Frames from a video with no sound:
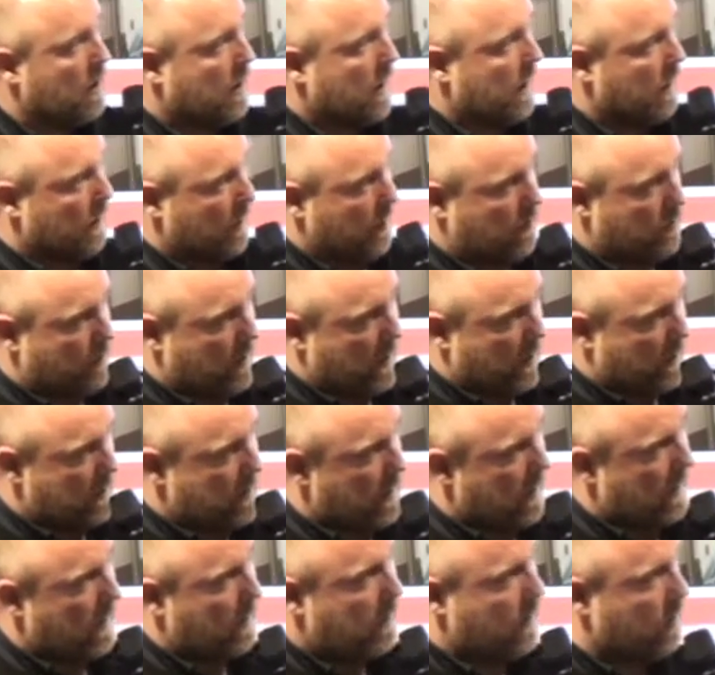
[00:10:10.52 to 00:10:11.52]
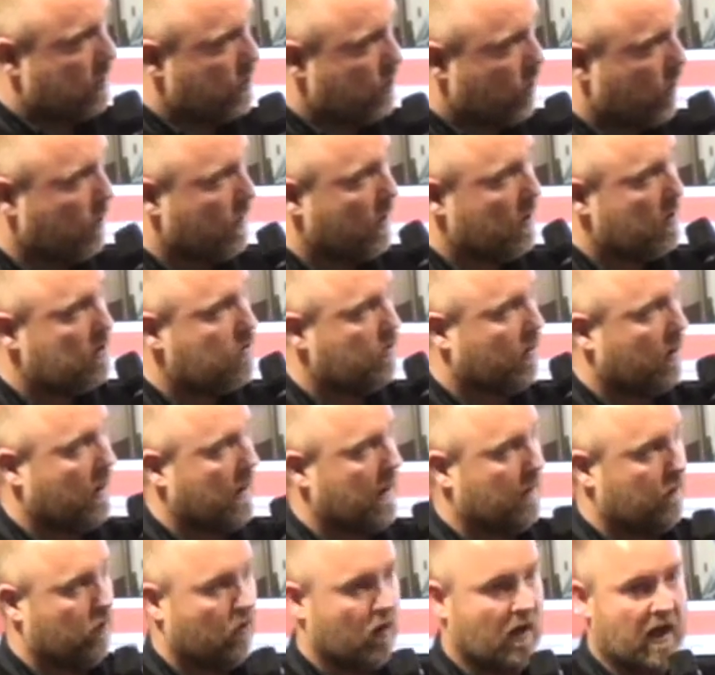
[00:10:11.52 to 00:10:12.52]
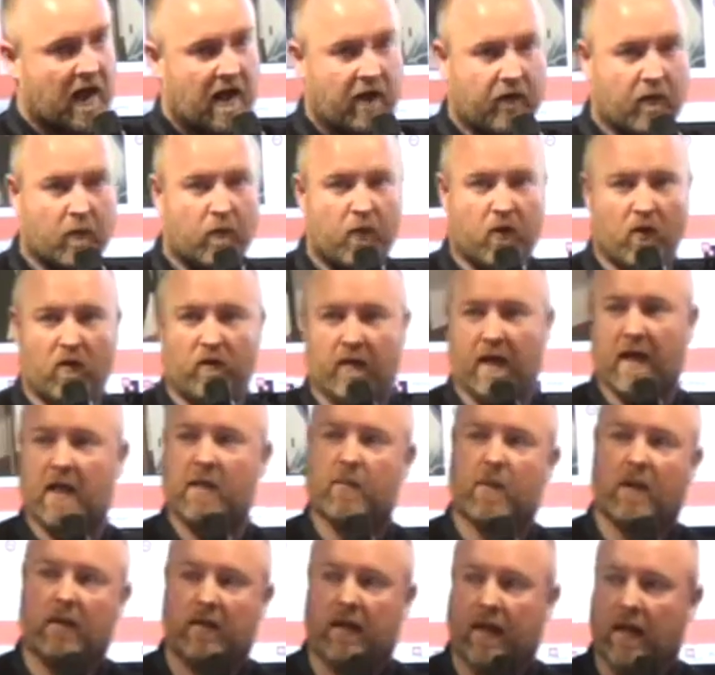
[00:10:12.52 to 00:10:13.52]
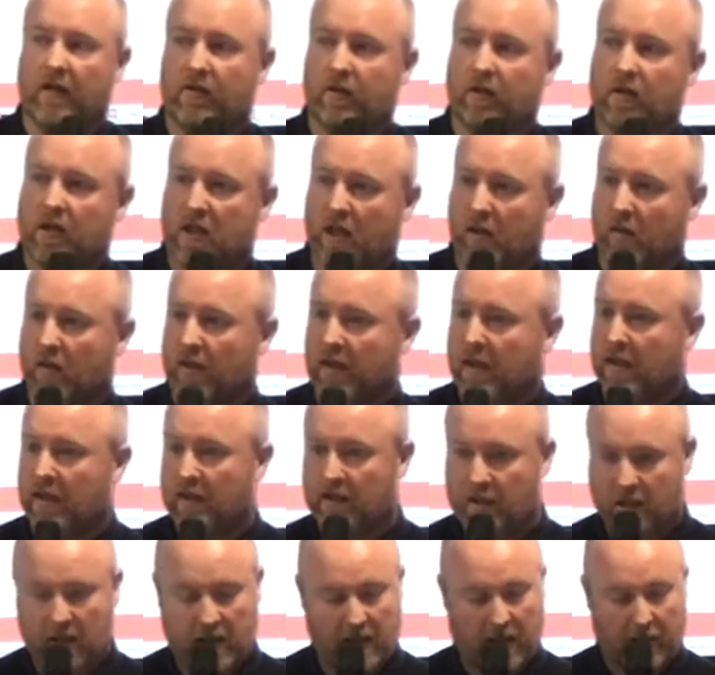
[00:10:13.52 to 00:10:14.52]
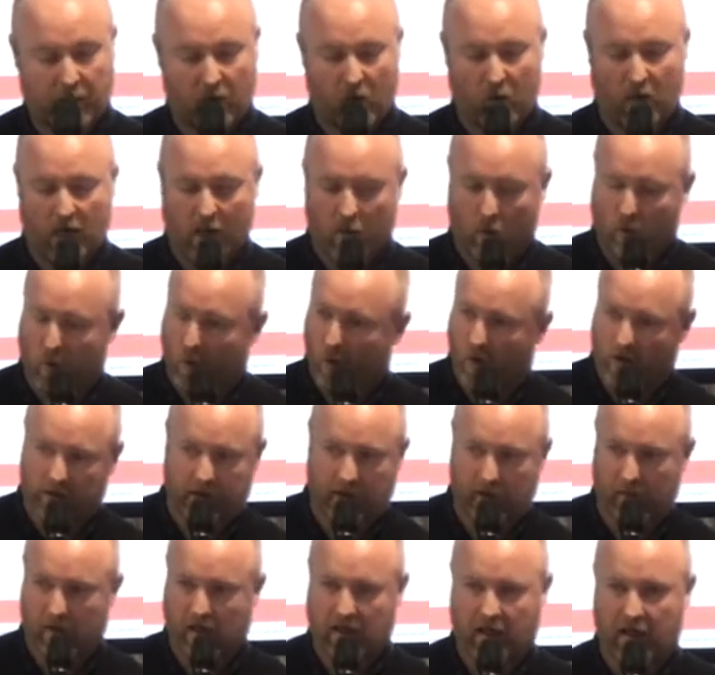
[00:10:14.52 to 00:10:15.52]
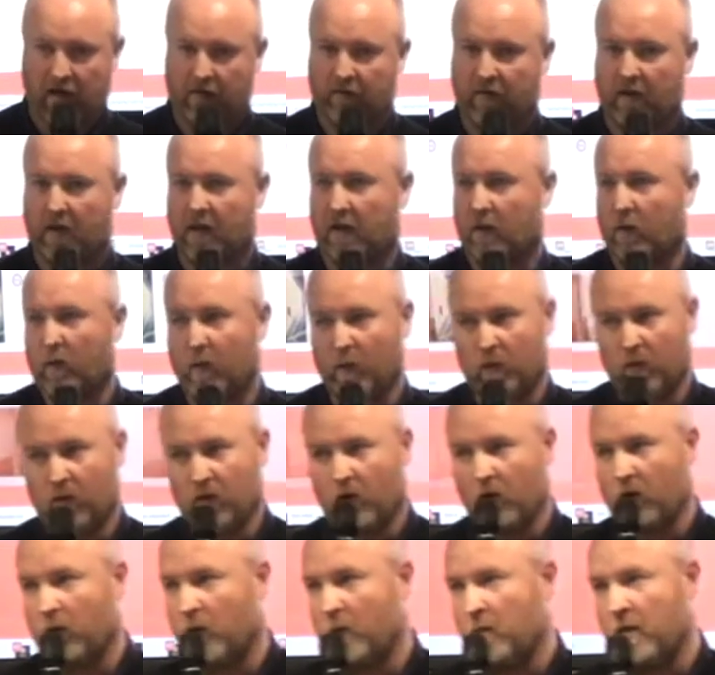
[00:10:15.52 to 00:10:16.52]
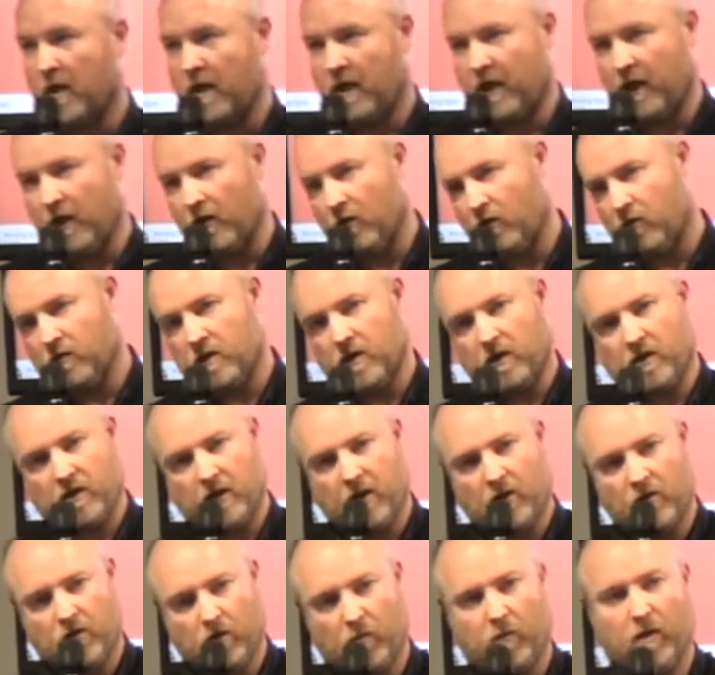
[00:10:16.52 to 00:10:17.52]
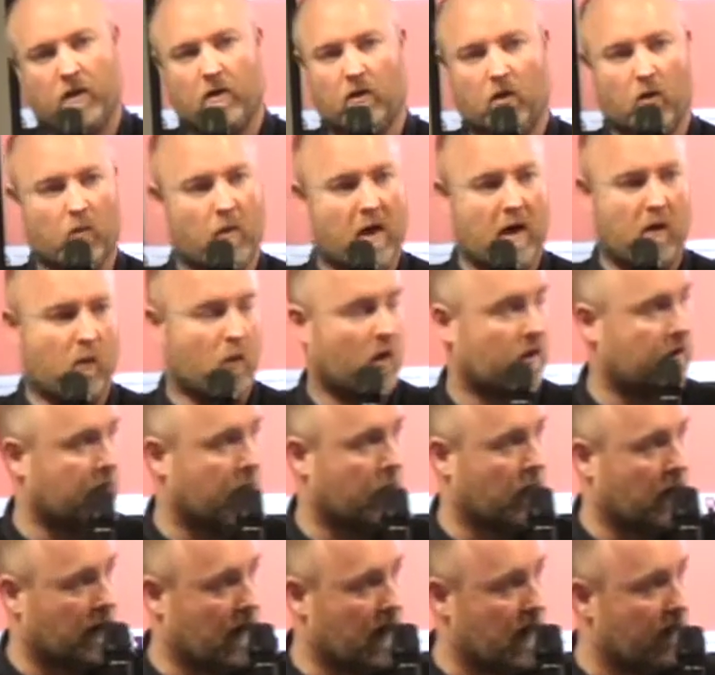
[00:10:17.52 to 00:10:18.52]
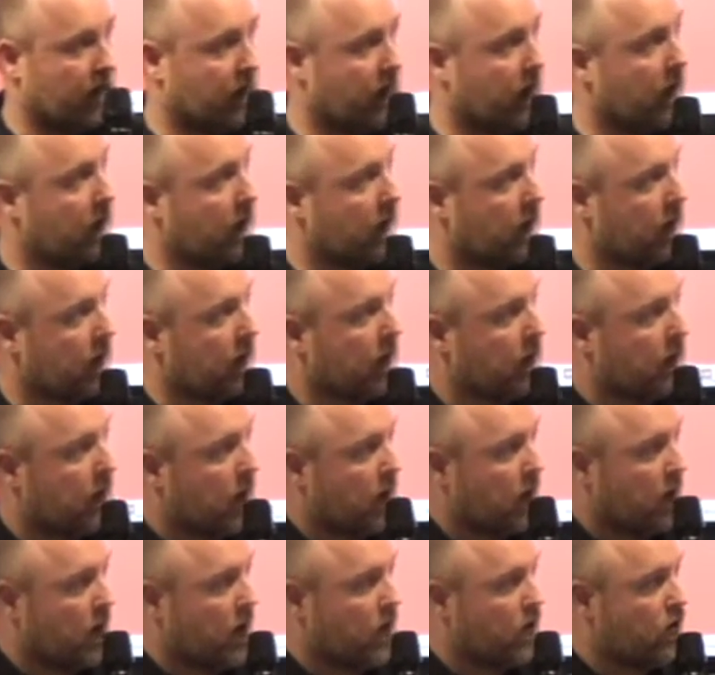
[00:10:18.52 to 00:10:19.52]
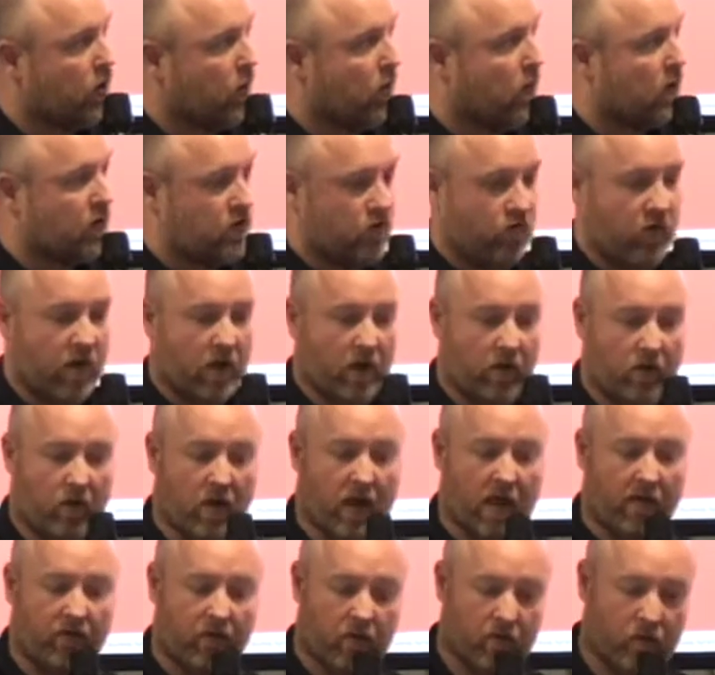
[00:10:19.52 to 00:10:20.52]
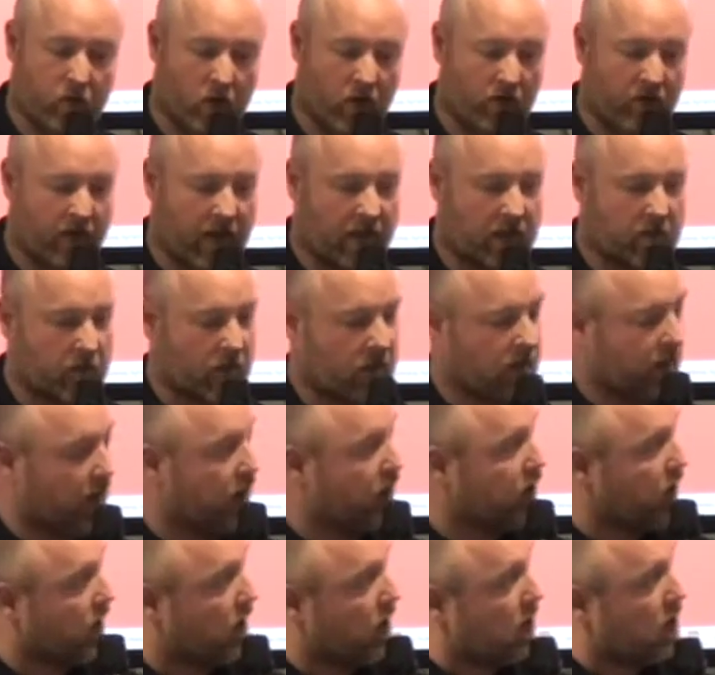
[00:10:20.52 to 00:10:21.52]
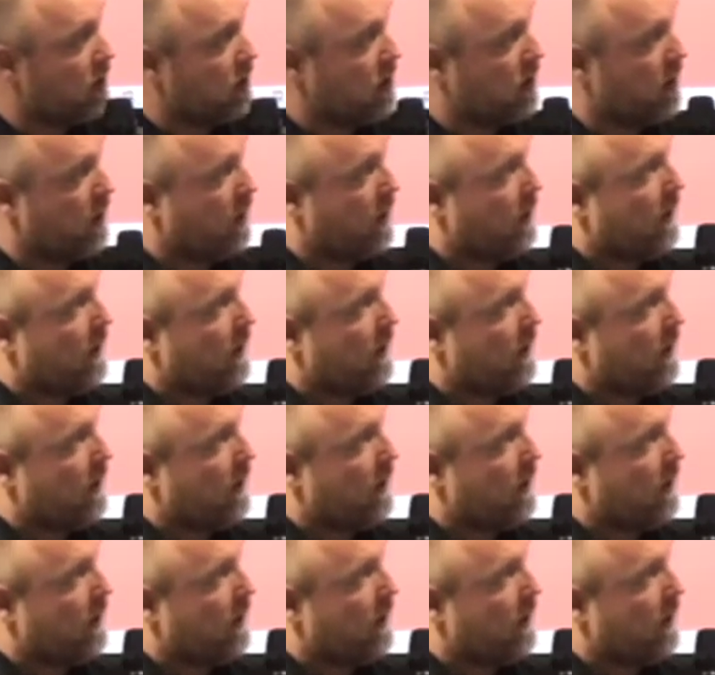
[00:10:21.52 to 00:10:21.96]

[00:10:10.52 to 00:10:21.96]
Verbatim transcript: kind of like Joanna said, consumers really do have improved expectations nowadays, um, no matter what demographic. I know people talk about millennials, etc., but no matter what demographic, consumers really do have improved expectations.